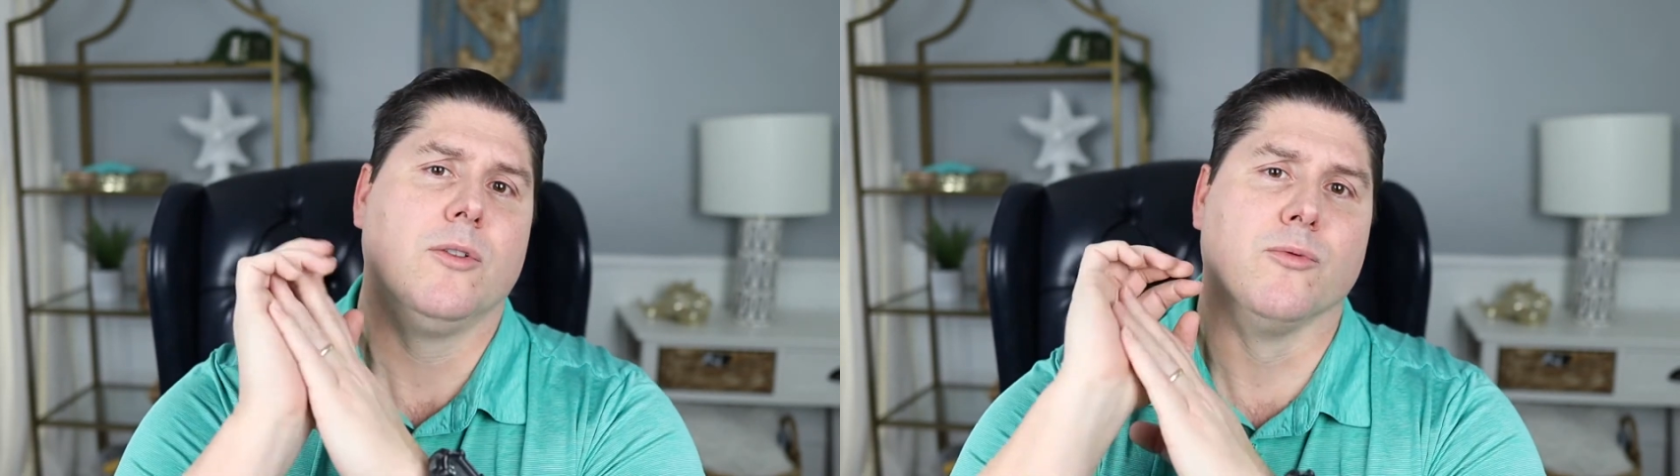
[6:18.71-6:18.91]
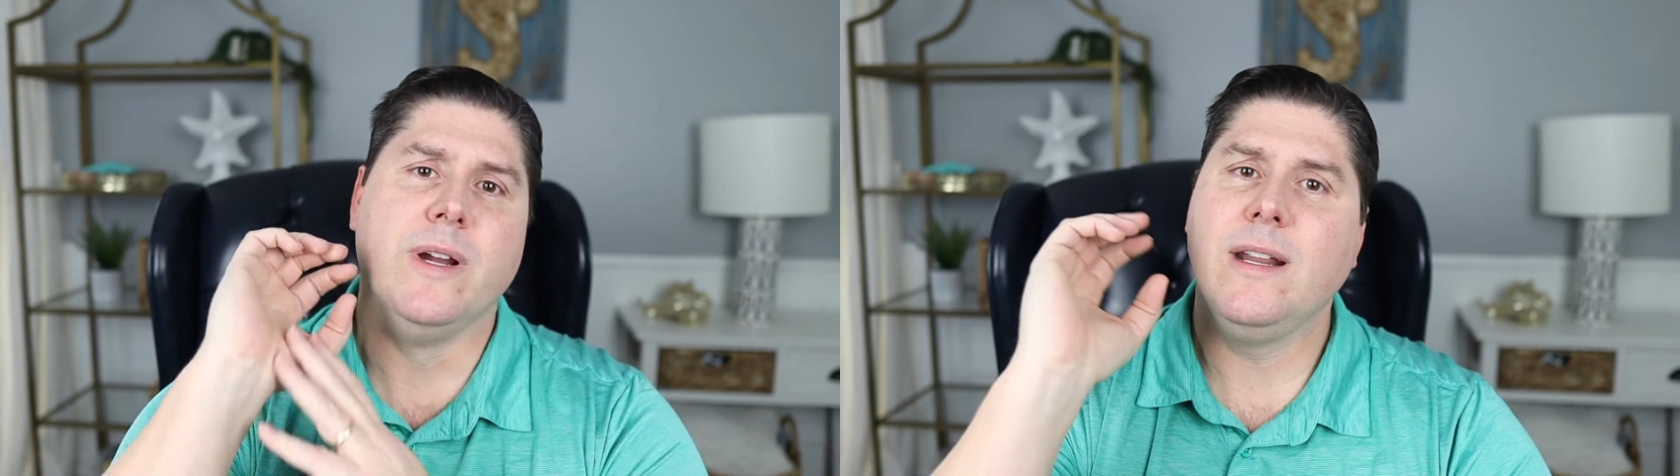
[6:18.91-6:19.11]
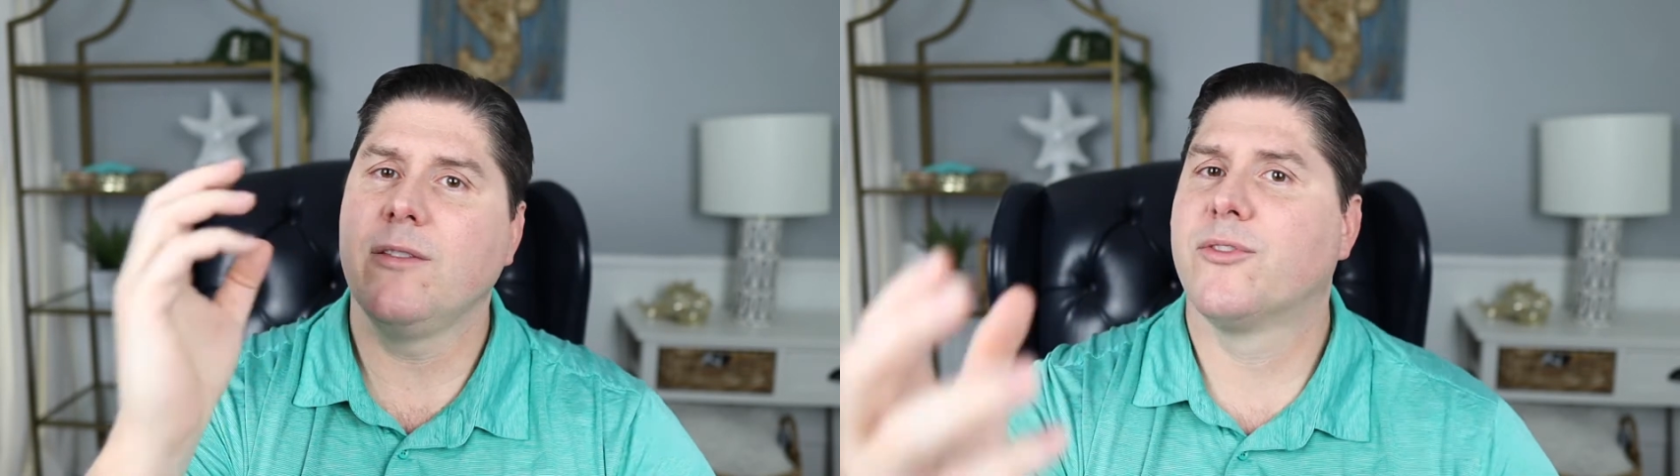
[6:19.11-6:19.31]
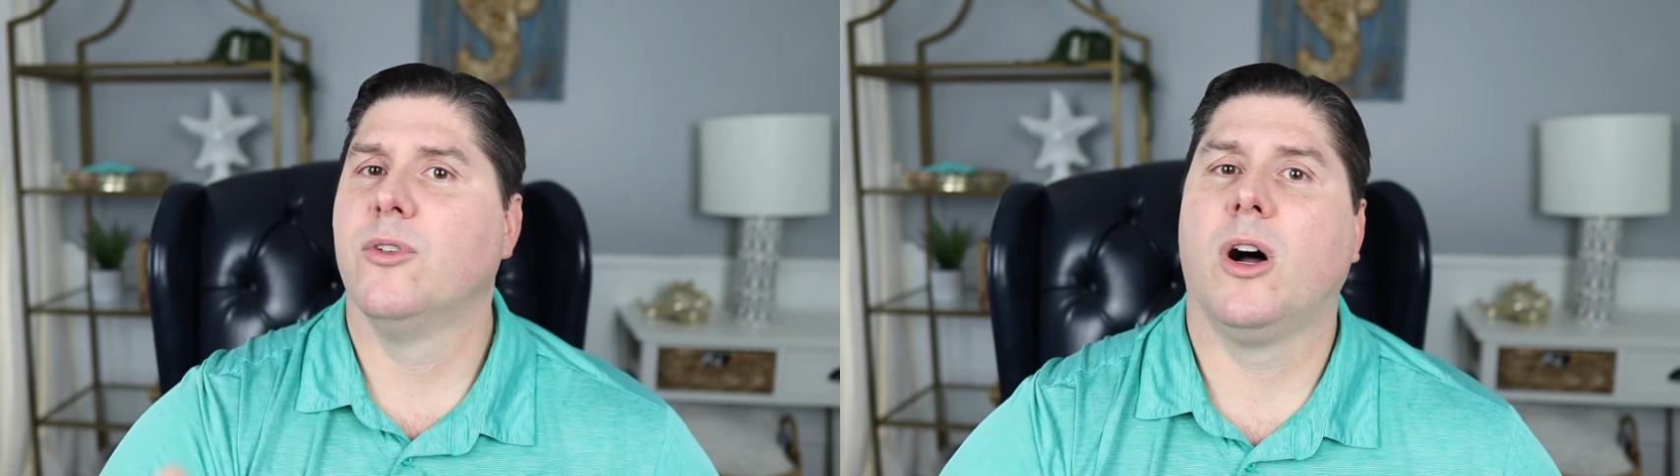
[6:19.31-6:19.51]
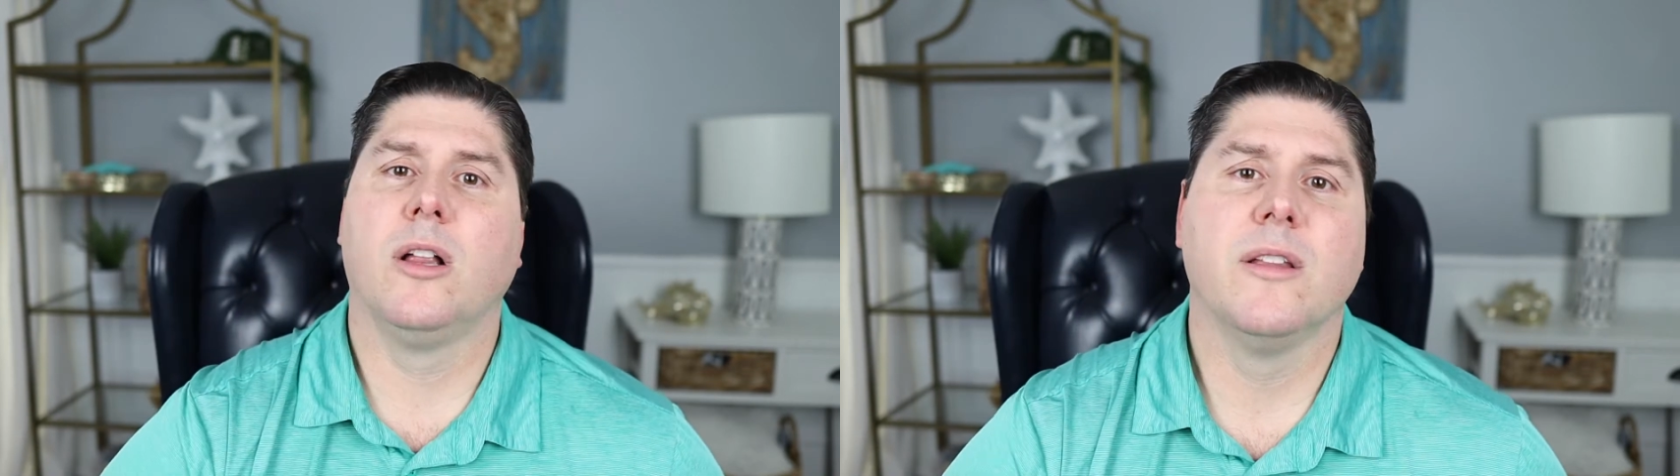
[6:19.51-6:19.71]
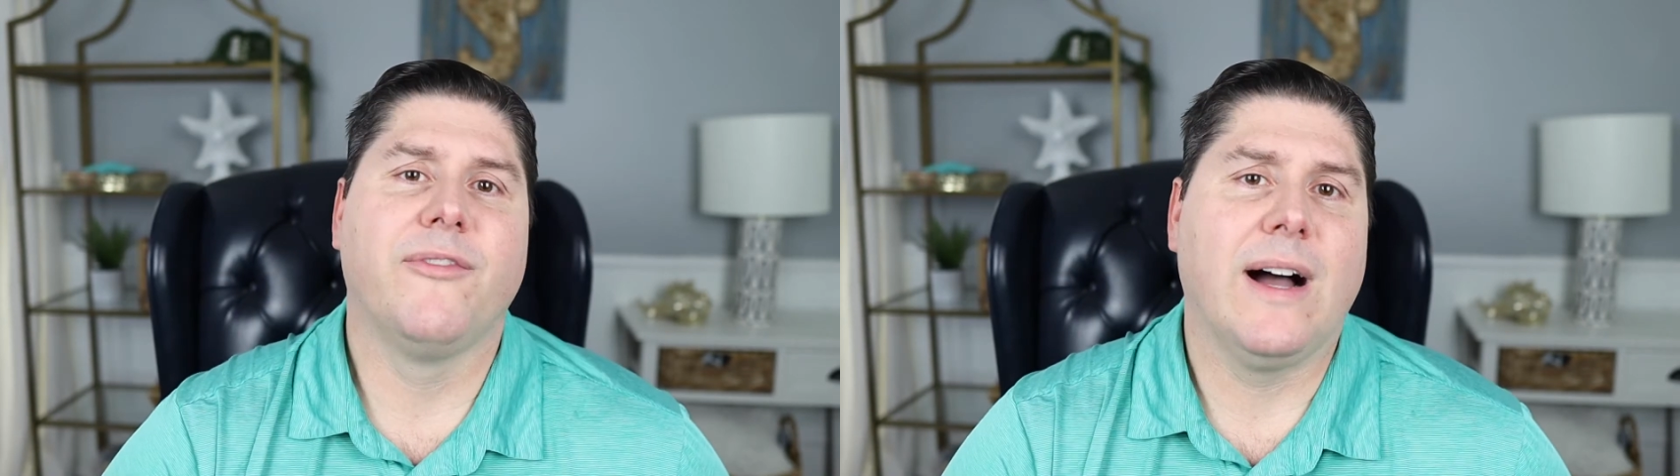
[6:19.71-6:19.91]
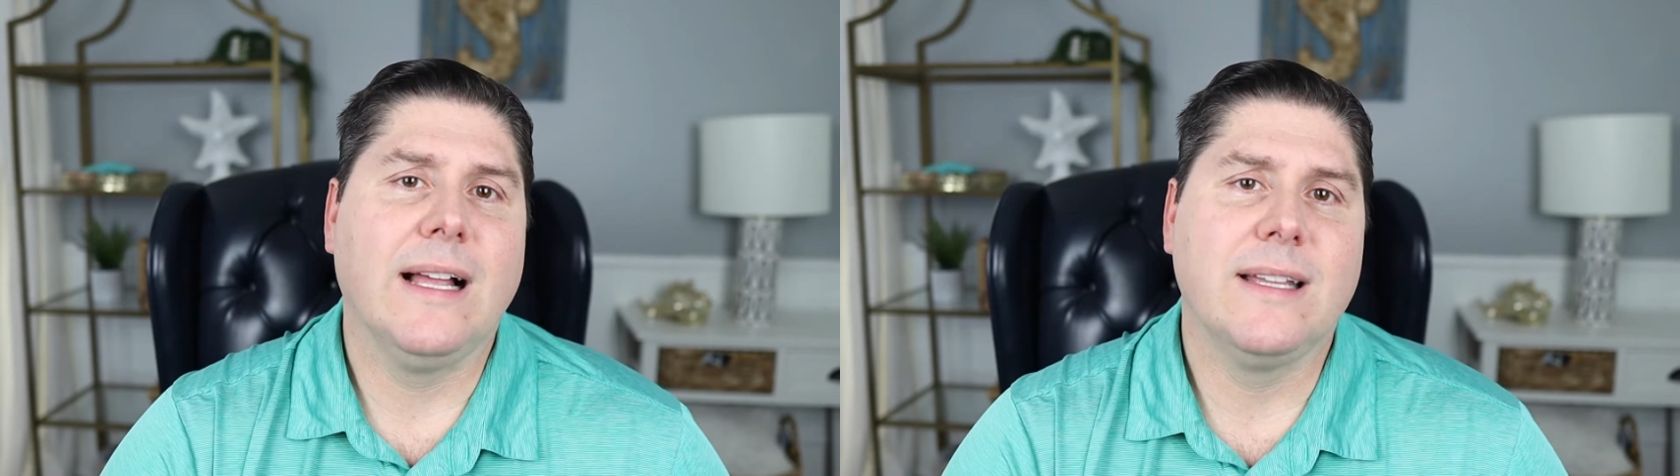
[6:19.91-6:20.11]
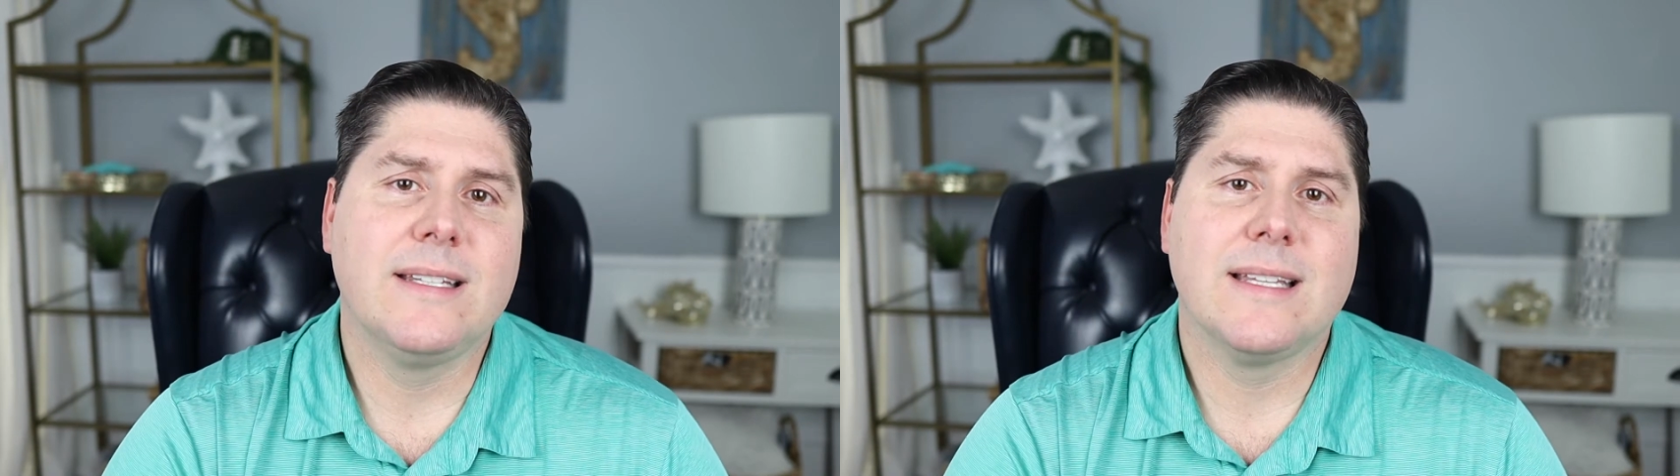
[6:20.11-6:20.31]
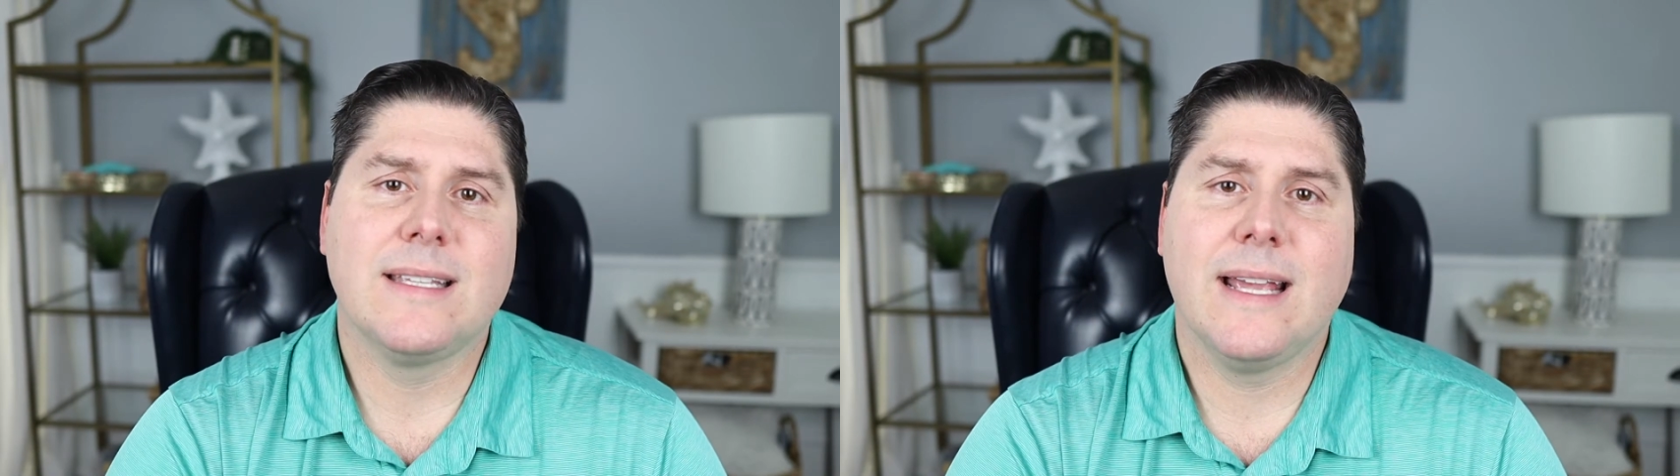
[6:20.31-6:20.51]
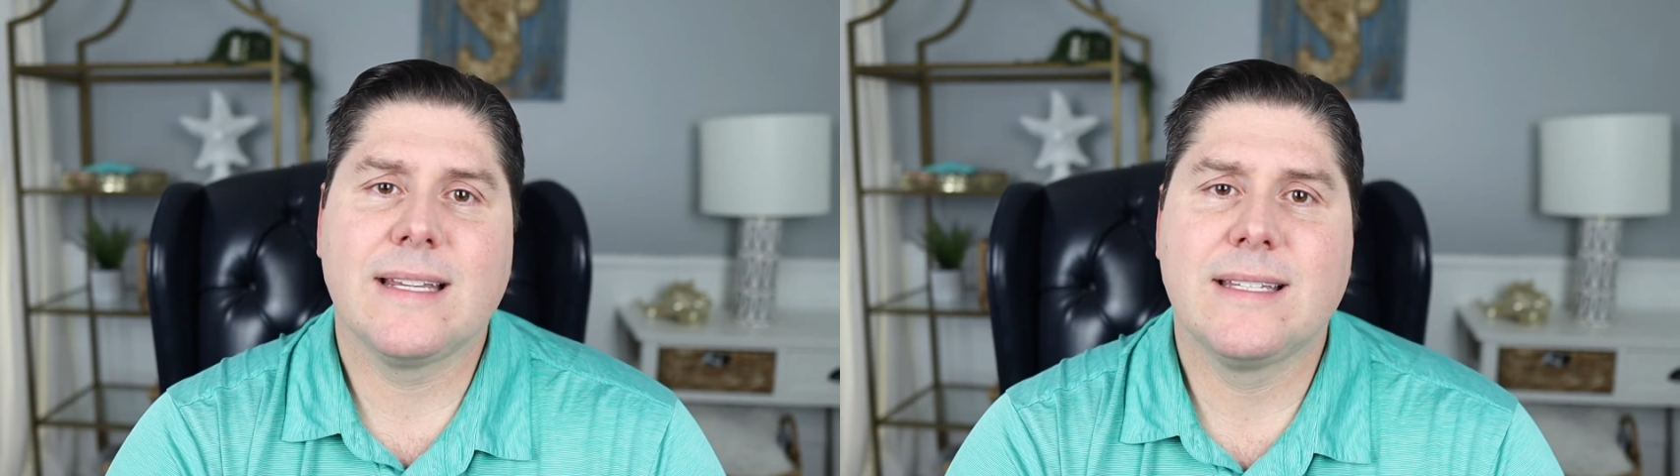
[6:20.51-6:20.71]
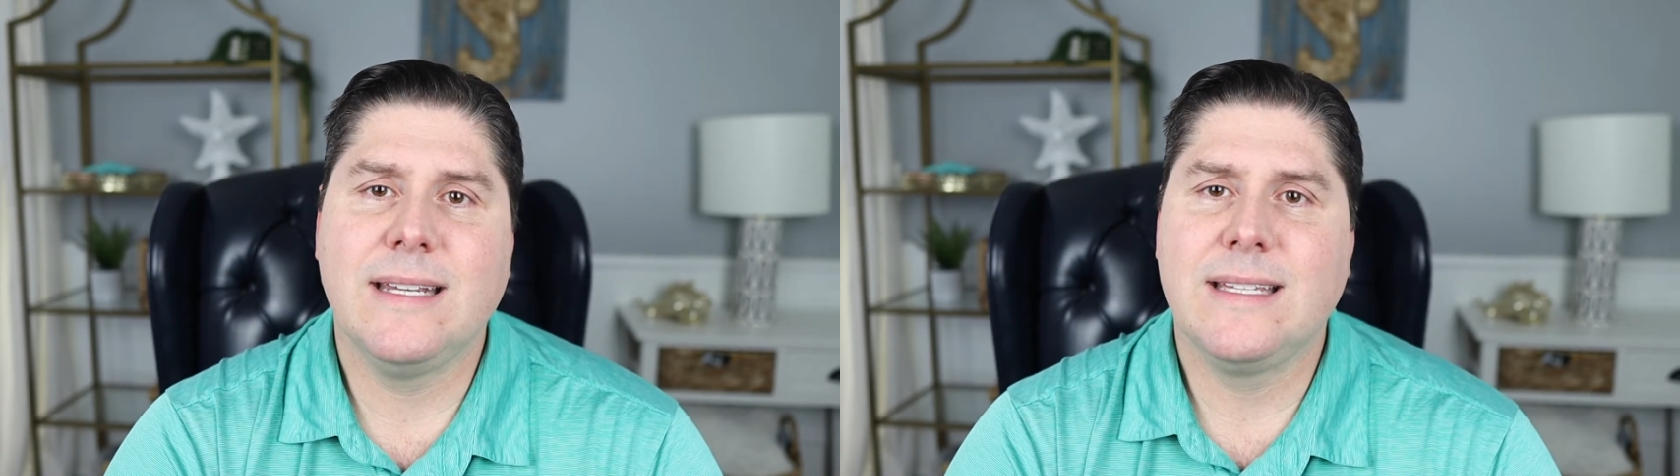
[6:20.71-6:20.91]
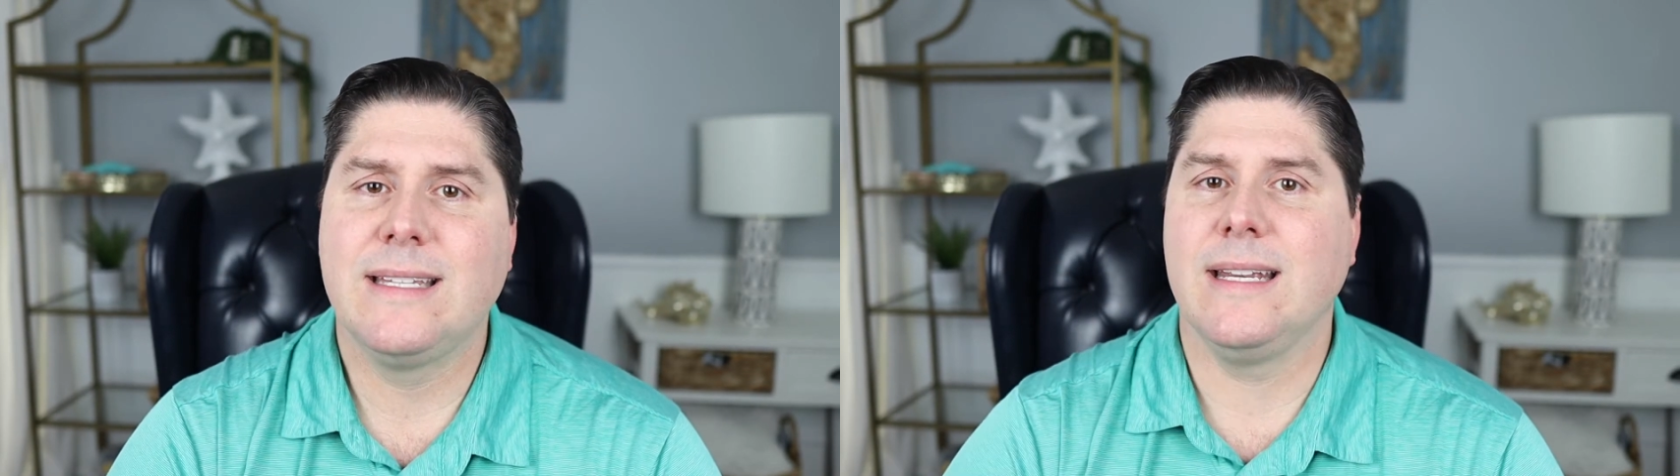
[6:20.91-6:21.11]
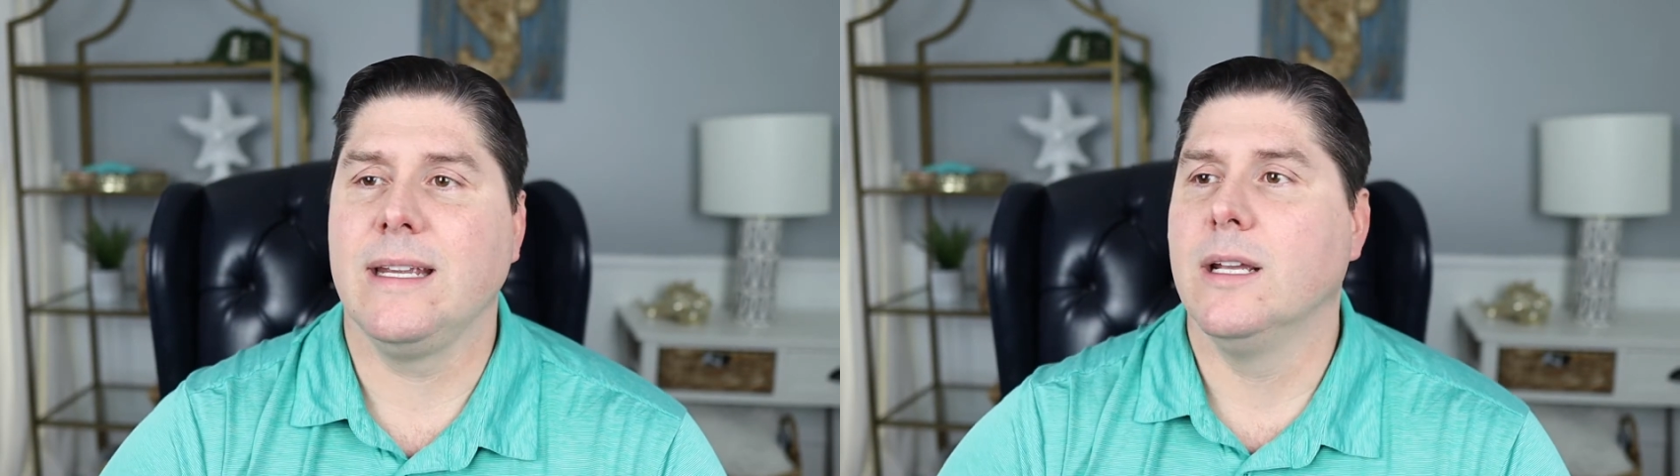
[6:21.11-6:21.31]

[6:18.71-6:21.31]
reading through all the filings at the SEC.